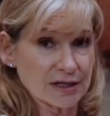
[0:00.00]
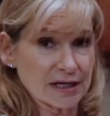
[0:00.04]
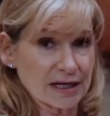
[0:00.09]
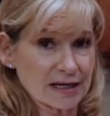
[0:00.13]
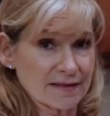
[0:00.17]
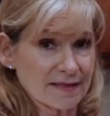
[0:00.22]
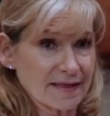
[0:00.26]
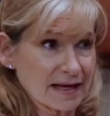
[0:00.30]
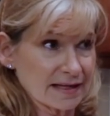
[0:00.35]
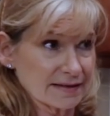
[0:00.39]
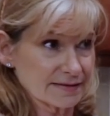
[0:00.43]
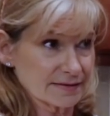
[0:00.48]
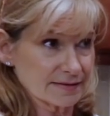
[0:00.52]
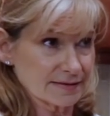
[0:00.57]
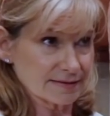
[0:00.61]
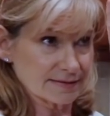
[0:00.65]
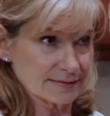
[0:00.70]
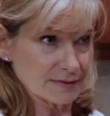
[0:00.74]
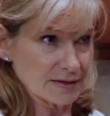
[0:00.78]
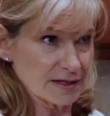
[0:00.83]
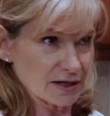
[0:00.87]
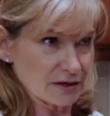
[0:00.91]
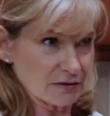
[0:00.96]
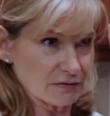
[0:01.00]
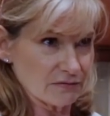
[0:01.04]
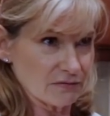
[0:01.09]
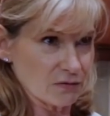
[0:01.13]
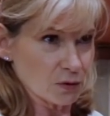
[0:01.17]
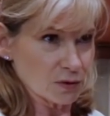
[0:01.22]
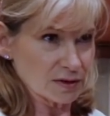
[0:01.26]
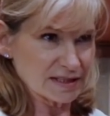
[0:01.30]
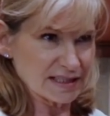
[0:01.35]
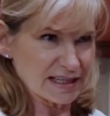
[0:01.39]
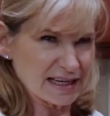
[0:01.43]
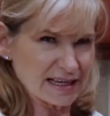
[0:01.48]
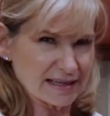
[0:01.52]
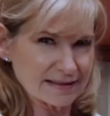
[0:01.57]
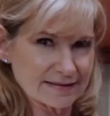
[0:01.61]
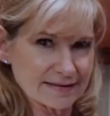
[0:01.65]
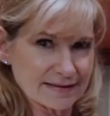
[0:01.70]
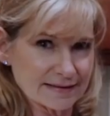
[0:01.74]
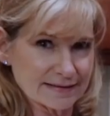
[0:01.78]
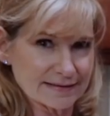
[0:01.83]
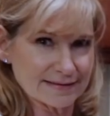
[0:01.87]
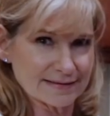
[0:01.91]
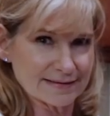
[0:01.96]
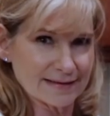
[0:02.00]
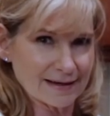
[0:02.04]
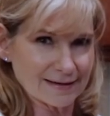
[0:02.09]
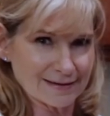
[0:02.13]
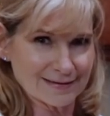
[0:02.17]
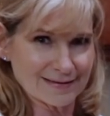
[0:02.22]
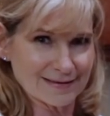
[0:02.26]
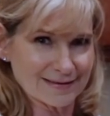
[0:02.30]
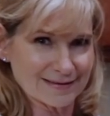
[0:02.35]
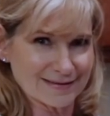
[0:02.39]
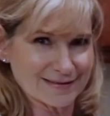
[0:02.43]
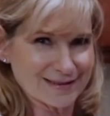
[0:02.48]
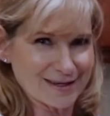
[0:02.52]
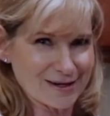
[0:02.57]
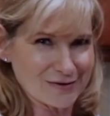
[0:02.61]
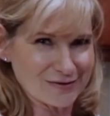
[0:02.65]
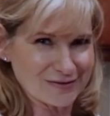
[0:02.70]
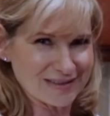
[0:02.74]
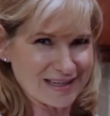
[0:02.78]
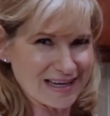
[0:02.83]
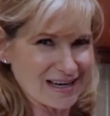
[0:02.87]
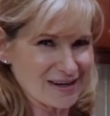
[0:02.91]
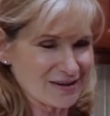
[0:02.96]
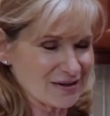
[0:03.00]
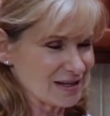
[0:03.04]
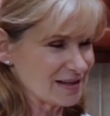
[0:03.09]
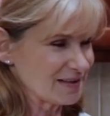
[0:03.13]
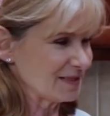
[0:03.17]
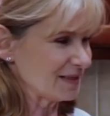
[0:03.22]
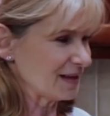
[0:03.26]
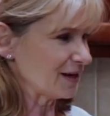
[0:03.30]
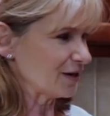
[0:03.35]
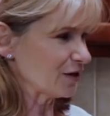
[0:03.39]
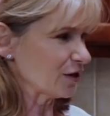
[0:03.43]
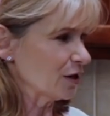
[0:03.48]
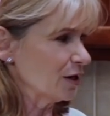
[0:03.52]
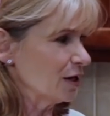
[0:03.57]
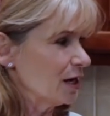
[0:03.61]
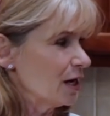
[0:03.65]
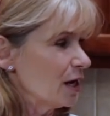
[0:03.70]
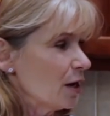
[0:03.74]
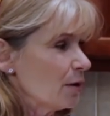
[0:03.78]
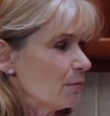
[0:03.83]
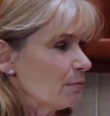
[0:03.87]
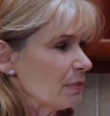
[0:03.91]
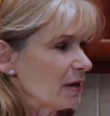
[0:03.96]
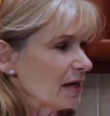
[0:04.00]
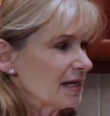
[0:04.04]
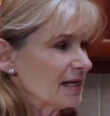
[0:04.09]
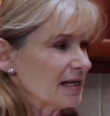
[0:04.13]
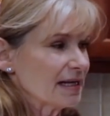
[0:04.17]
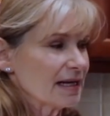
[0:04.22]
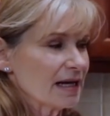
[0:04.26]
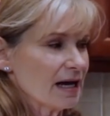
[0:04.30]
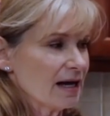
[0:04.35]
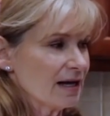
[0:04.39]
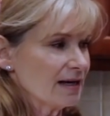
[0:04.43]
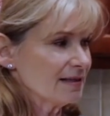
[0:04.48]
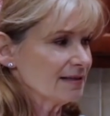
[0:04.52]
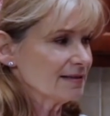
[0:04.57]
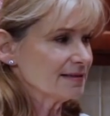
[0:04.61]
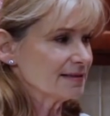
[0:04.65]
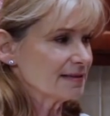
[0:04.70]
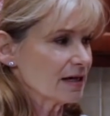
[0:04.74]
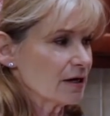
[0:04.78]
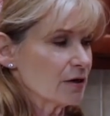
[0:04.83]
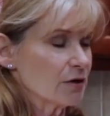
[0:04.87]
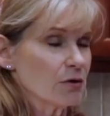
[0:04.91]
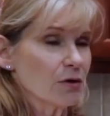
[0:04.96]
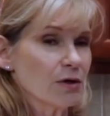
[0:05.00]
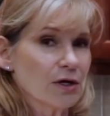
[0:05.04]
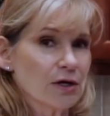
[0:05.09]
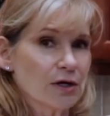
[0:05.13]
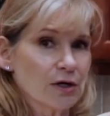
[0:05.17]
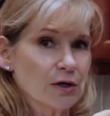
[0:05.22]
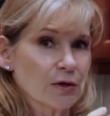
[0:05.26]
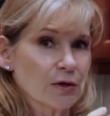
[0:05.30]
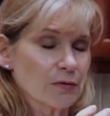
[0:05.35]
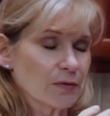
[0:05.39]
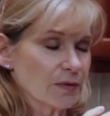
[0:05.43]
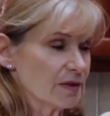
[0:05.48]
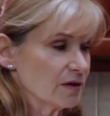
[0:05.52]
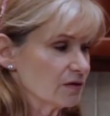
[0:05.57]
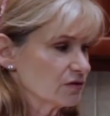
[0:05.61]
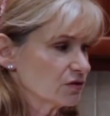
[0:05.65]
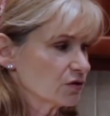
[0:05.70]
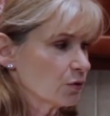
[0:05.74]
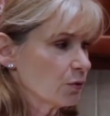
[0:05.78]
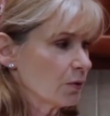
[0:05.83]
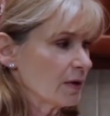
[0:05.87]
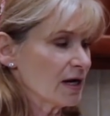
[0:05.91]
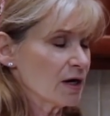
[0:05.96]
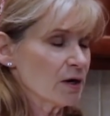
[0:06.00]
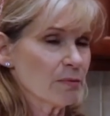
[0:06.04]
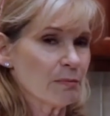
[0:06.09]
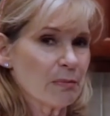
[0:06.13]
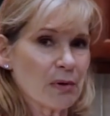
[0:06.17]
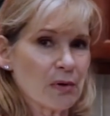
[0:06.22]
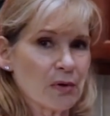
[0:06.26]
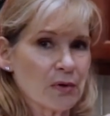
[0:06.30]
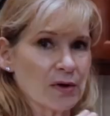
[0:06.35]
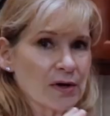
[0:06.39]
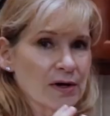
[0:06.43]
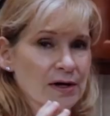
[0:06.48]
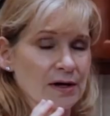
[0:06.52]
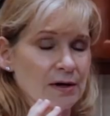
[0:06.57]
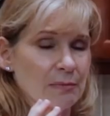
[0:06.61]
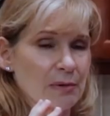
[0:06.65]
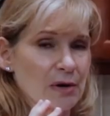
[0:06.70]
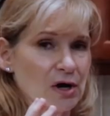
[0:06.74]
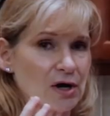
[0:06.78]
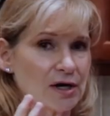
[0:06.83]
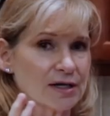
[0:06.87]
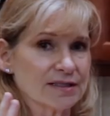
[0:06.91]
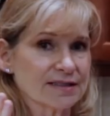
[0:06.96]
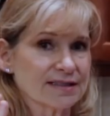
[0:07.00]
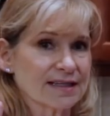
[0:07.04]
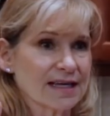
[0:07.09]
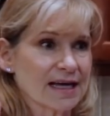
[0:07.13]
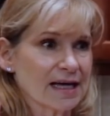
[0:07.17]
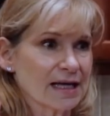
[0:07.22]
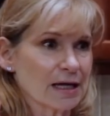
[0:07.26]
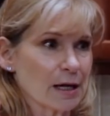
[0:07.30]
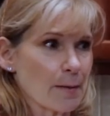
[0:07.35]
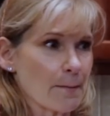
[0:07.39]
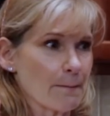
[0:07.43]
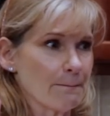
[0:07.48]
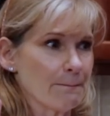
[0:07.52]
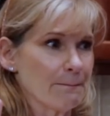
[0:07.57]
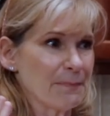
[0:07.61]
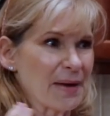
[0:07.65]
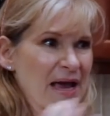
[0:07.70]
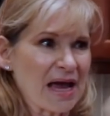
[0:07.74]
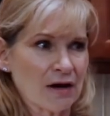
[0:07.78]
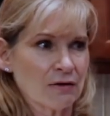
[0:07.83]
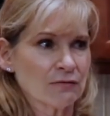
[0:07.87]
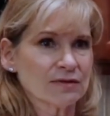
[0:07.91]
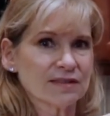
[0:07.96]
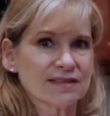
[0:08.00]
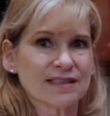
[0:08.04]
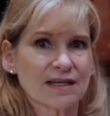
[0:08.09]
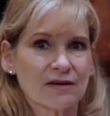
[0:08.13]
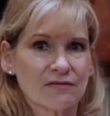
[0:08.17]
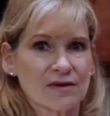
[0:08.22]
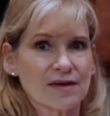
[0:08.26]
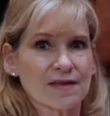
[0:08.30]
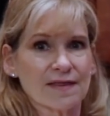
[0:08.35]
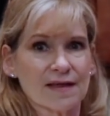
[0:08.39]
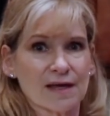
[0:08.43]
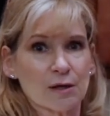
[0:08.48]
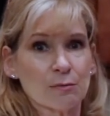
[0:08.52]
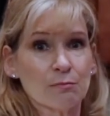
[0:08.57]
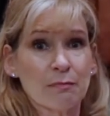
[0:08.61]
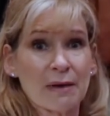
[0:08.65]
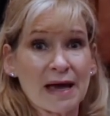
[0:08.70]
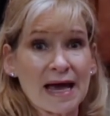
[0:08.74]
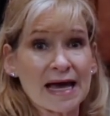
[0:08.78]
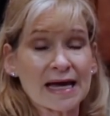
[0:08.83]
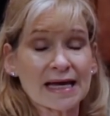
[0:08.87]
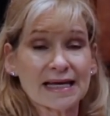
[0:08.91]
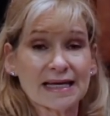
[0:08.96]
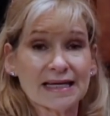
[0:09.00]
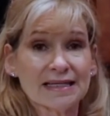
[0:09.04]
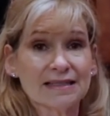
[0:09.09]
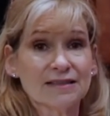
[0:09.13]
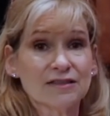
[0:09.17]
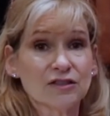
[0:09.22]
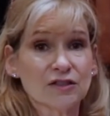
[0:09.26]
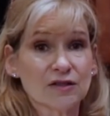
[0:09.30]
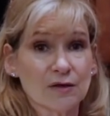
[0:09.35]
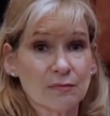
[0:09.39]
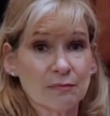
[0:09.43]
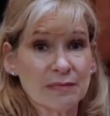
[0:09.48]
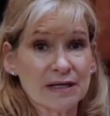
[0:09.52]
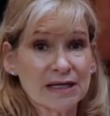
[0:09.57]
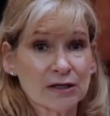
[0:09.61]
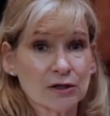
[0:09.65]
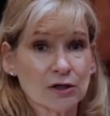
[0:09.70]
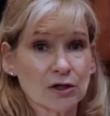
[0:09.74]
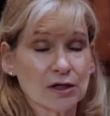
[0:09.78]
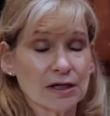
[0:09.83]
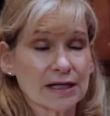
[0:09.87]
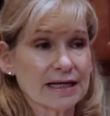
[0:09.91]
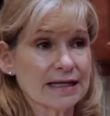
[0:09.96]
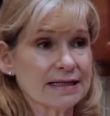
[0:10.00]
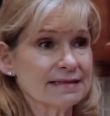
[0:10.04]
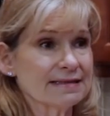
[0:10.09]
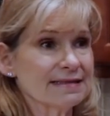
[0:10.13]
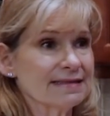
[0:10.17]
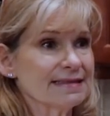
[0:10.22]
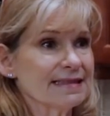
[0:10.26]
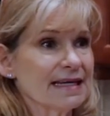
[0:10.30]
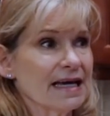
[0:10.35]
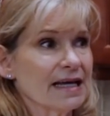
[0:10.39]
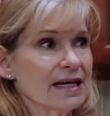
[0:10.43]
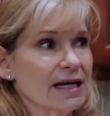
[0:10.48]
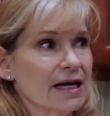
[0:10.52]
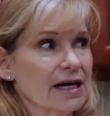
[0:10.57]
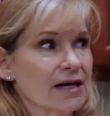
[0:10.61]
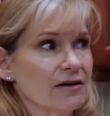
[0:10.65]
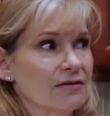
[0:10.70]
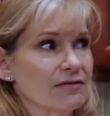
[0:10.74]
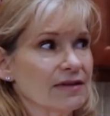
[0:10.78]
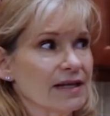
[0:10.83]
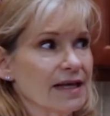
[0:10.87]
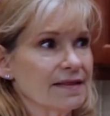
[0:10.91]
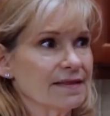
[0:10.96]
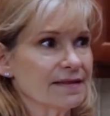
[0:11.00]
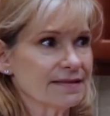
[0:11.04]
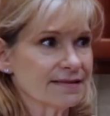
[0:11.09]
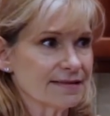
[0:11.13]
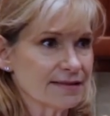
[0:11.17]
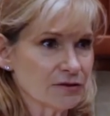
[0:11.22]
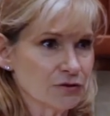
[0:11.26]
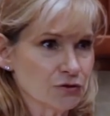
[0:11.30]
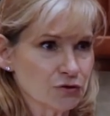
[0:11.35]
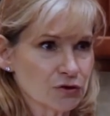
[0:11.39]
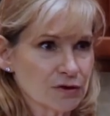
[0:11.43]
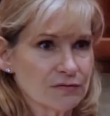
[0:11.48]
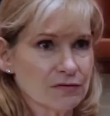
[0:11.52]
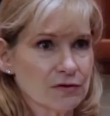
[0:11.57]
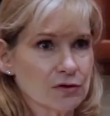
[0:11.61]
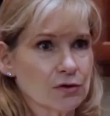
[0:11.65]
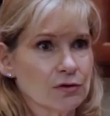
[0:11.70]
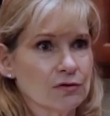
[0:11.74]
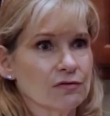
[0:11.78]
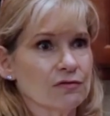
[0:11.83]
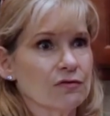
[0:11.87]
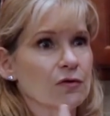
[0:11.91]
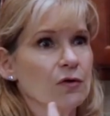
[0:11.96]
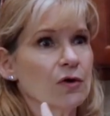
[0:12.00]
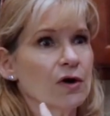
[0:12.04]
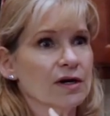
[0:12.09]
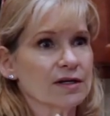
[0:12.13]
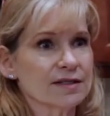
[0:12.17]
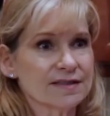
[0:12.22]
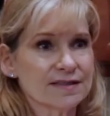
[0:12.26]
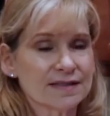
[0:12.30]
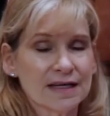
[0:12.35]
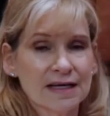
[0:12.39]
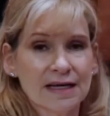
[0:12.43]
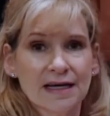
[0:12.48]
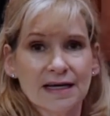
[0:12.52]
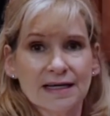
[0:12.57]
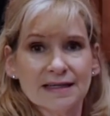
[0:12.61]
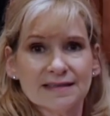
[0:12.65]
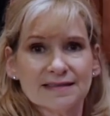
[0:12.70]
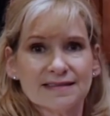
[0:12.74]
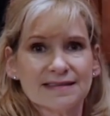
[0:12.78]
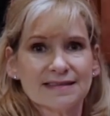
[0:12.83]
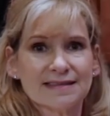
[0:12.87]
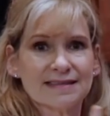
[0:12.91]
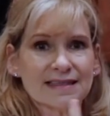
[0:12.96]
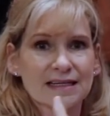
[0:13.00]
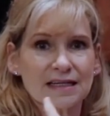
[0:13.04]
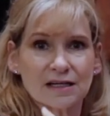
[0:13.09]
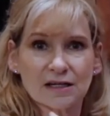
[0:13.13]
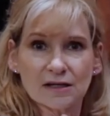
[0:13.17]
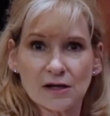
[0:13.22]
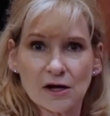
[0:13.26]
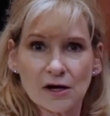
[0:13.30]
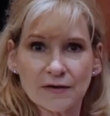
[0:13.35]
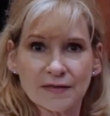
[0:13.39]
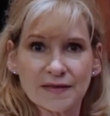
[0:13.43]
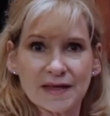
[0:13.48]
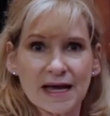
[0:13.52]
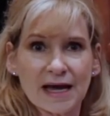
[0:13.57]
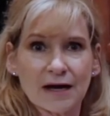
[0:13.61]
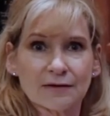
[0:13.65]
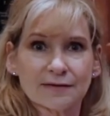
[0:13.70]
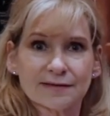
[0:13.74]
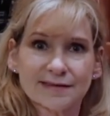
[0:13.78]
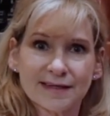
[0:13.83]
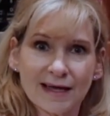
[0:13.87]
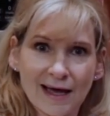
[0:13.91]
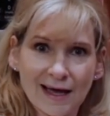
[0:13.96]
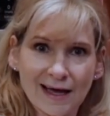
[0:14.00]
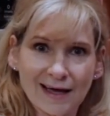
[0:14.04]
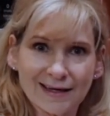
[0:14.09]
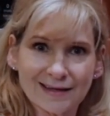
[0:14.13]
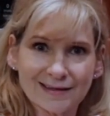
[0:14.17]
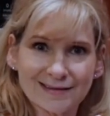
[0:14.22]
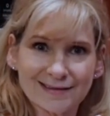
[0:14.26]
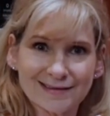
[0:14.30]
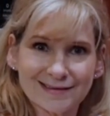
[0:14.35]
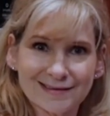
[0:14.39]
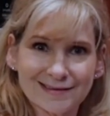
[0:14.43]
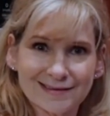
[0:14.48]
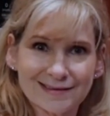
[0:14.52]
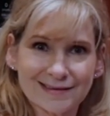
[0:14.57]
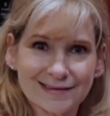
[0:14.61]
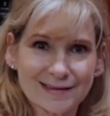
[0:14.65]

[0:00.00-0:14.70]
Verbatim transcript: You got that, you know, vortex that sucks the stuff down in there, but it also, the square parts kind of bounce everything back into the middle instead of let the centripetal force stick it along the outsides.